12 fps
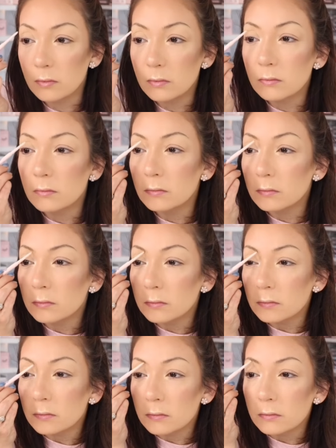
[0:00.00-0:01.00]

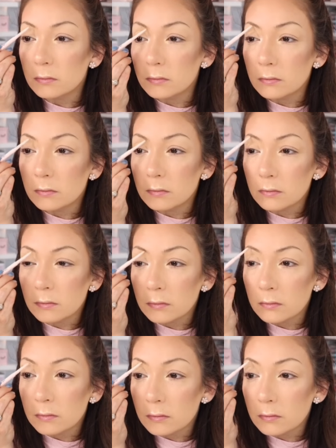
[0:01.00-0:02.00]

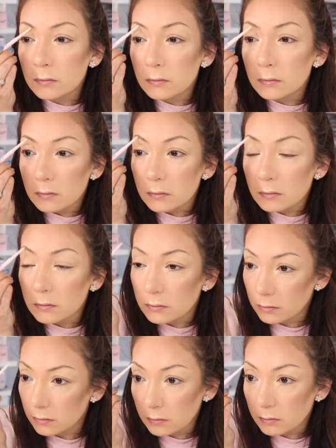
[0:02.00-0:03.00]

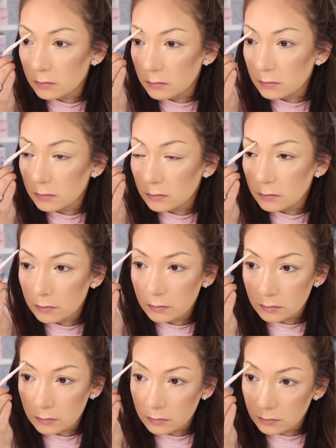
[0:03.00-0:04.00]

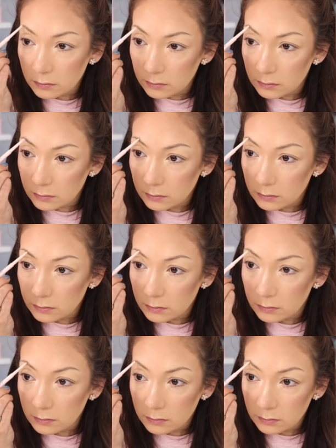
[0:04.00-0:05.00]

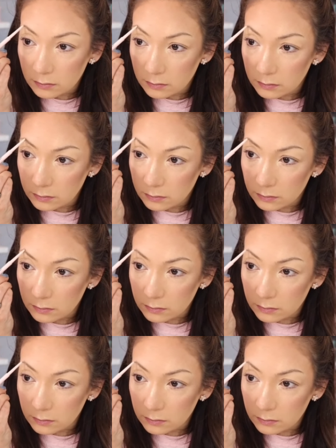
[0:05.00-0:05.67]
(silence)